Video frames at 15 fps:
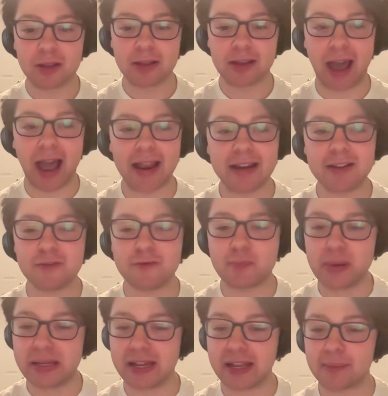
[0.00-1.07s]
kind of
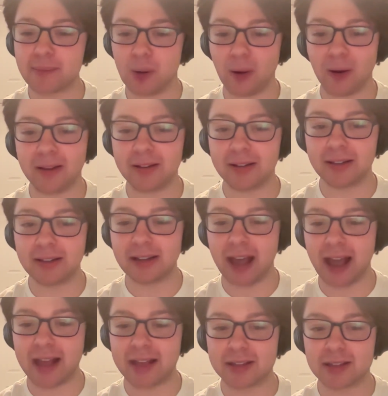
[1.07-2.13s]
being marketed
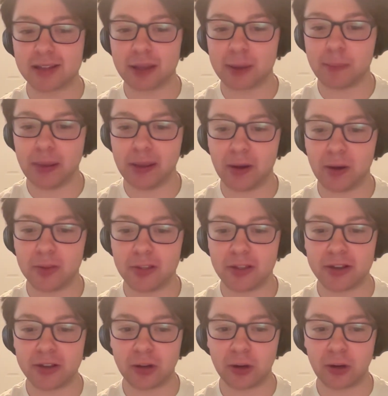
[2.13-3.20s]
as like bigger
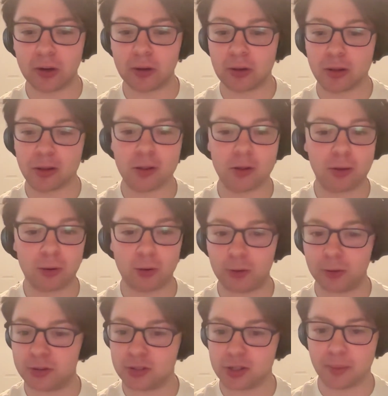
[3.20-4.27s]
than your
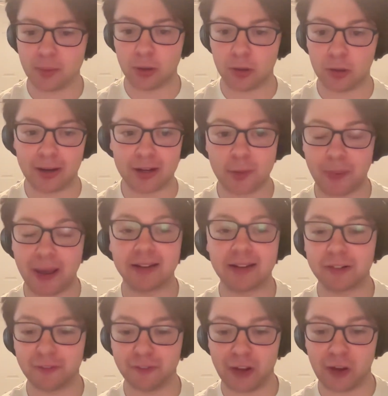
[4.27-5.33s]
old summer
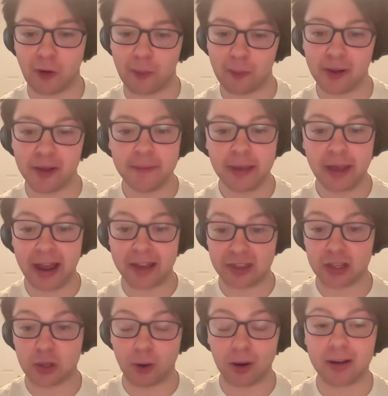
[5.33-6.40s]
independent film. I
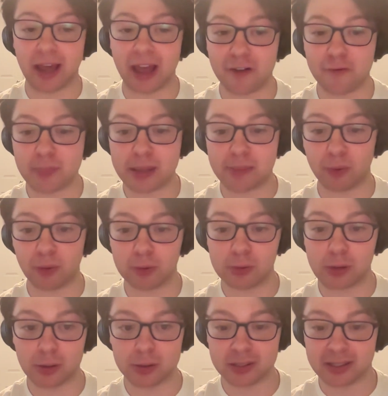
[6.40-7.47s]
think you are going to have people who
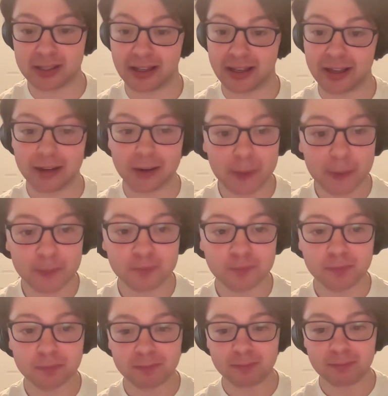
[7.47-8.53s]
go see it
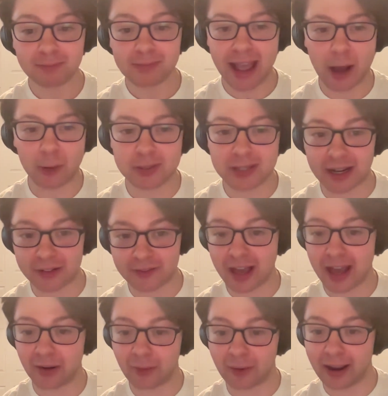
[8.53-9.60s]
outside of
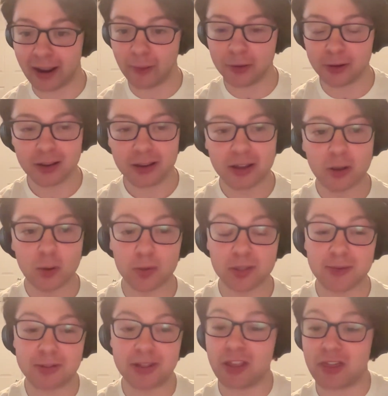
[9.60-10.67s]
that crowd. We'll
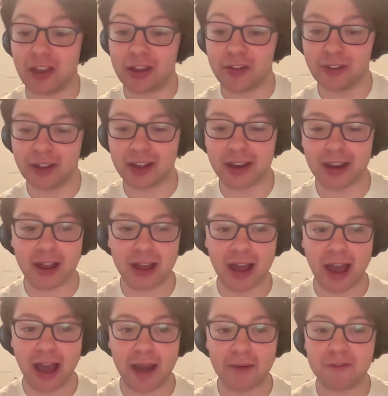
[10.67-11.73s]
see what they think of it.
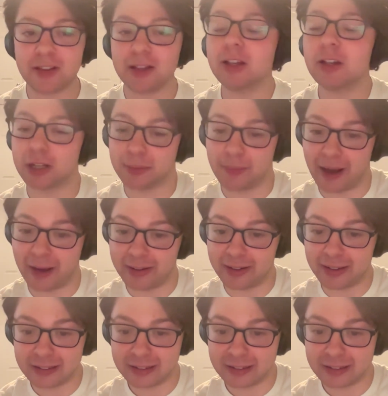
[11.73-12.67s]
I'm feeling good about it.